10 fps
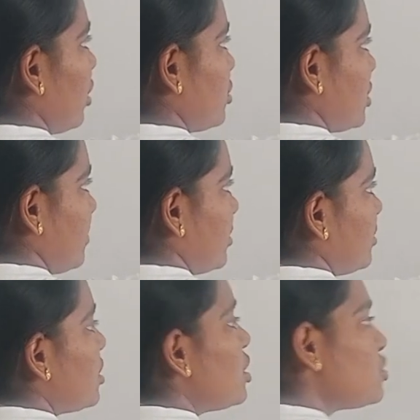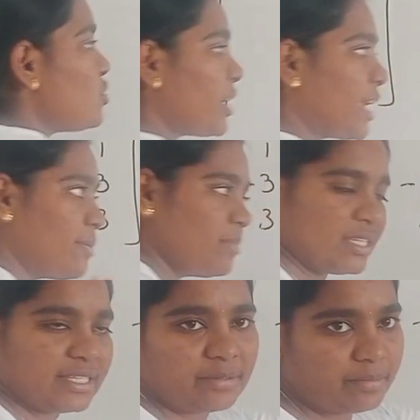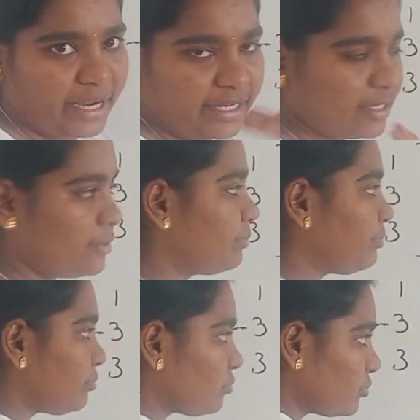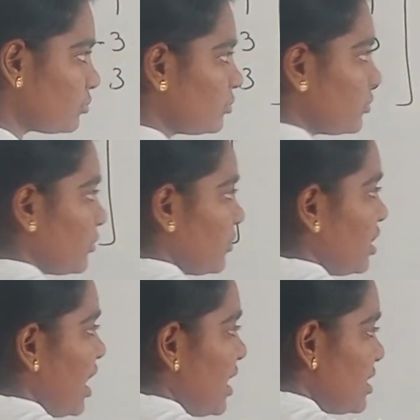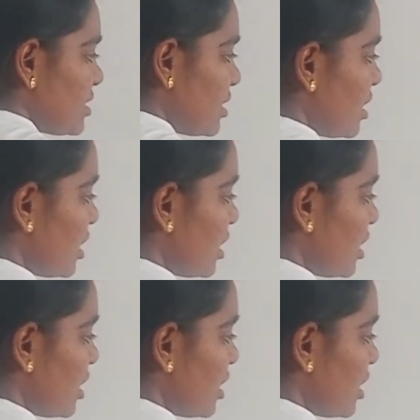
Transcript: concept. So keep this in mind. Next,